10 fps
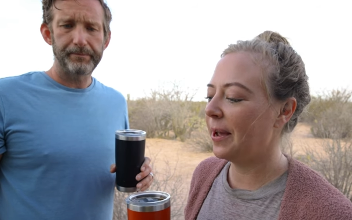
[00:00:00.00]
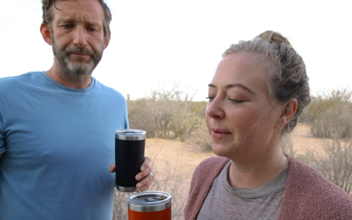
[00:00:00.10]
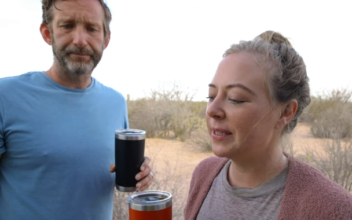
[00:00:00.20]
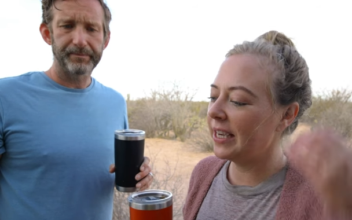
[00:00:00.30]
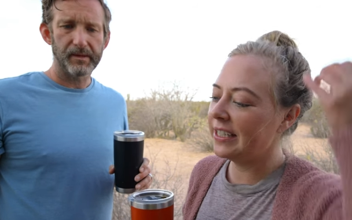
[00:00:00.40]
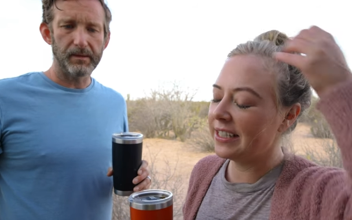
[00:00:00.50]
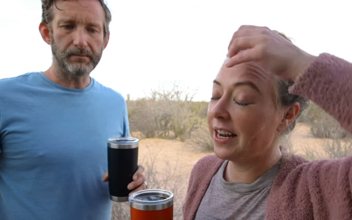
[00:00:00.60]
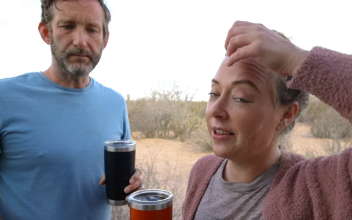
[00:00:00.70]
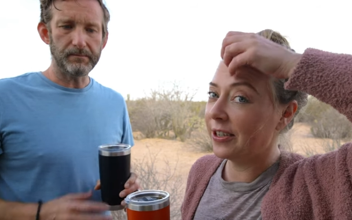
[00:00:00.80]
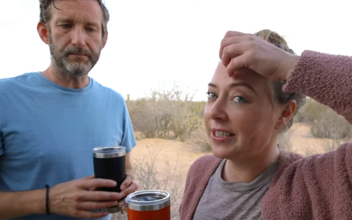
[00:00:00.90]
Speaker 1: campsites. And I
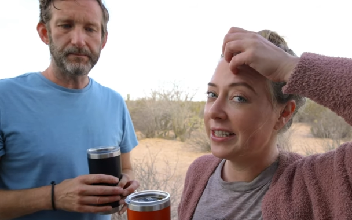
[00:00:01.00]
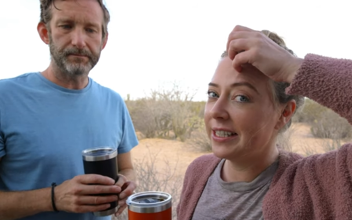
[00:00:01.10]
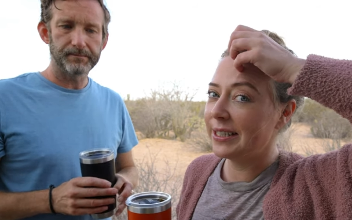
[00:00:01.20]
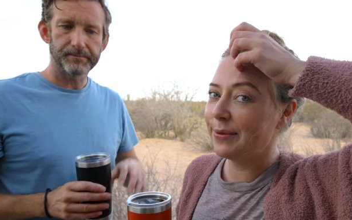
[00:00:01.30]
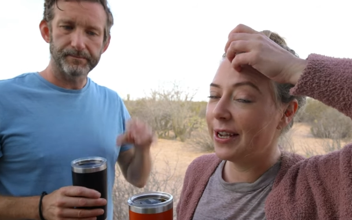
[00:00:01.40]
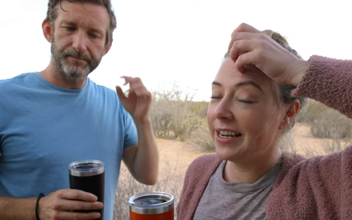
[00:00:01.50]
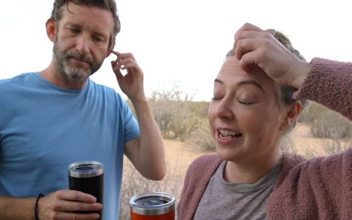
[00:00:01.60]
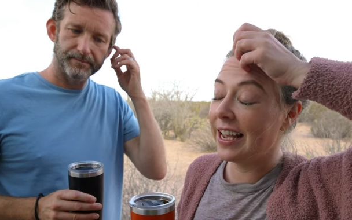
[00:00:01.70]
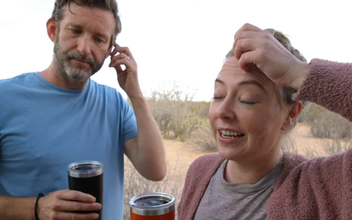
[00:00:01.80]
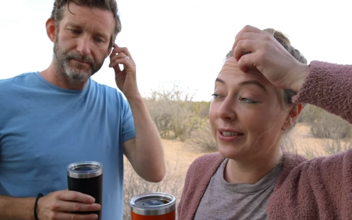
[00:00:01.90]
looked at this one,
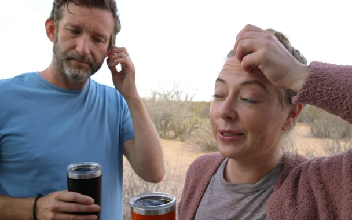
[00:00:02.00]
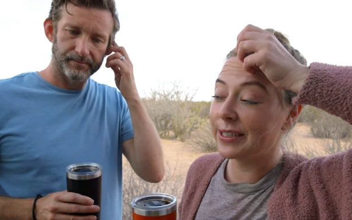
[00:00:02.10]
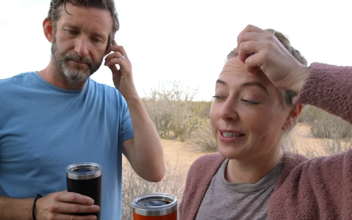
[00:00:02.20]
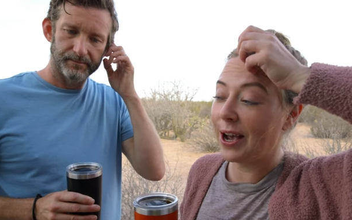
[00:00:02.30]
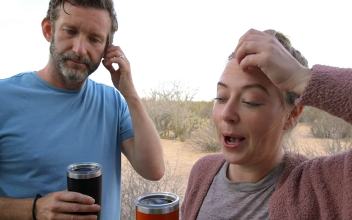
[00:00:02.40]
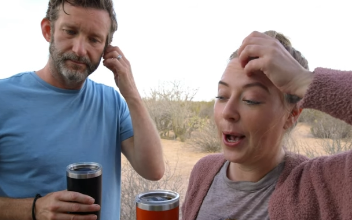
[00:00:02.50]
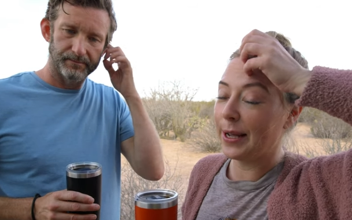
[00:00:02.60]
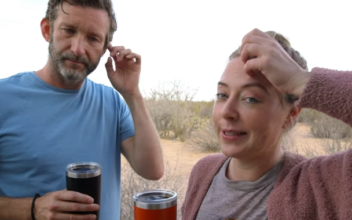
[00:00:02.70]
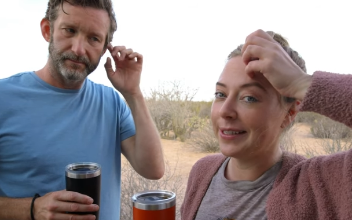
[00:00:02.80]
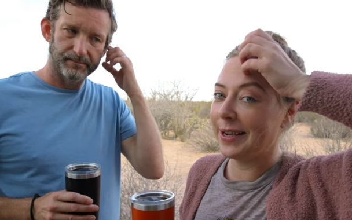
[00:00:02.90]
and it looks
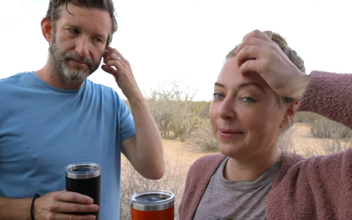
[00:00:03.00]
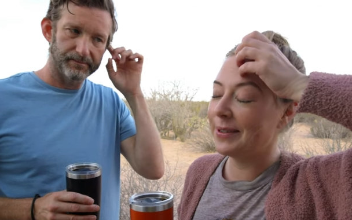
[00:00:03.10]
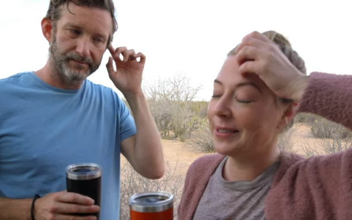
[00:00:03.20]
awesome.